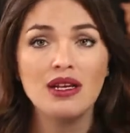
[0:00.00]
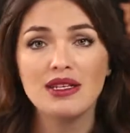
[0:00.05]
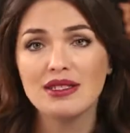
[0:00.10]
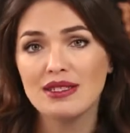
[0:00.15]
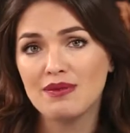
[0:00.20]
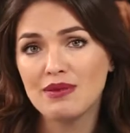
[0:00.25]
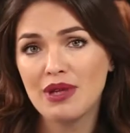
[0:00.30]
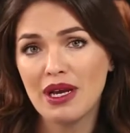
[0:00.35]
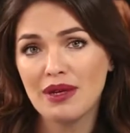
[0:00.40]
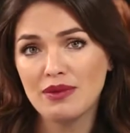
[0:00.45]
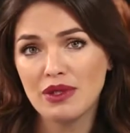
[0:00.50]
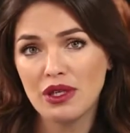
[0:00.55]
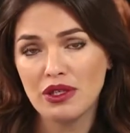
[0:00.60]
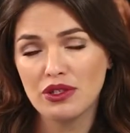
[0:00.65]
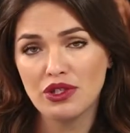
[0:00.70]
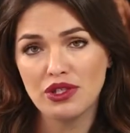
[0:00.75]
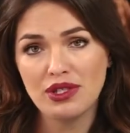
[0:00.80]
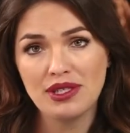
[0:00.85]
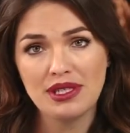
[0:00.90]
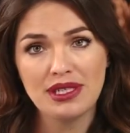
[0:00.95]
Sometimes I'll
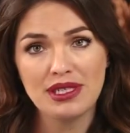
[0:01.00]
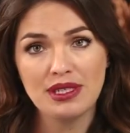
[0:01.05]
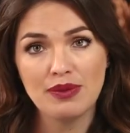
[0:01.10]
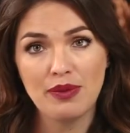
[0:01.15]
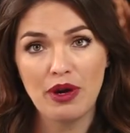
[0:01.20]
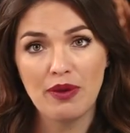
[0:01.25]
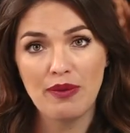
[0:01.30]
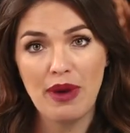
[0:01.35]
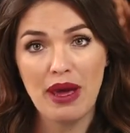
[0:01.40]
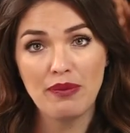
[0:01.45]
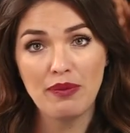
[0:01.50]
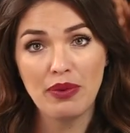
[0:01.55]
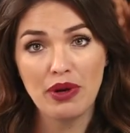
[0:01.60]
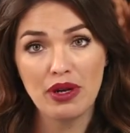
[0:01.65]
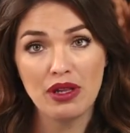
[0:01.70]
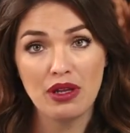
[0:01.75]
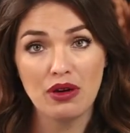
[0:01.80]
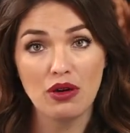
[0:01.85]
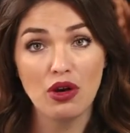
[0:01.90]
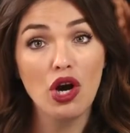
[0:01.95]
just experiment and put a
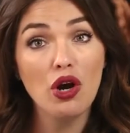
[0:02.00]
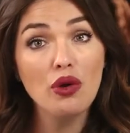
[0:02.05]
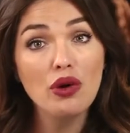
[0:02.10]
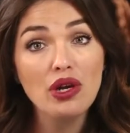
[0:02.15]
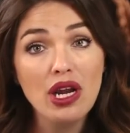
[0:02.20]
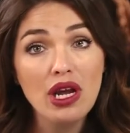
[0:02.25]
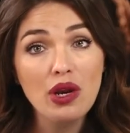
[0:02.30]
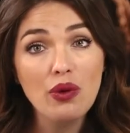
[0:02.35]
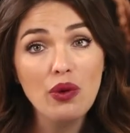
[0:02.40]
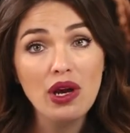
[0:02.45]
little coconut